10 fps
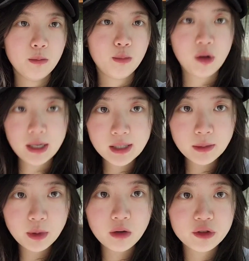
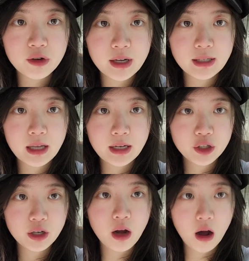principle of
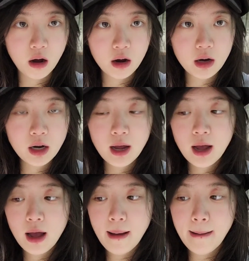translation are,
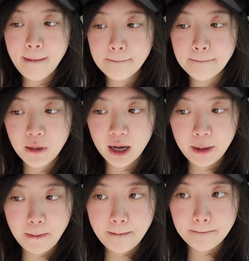but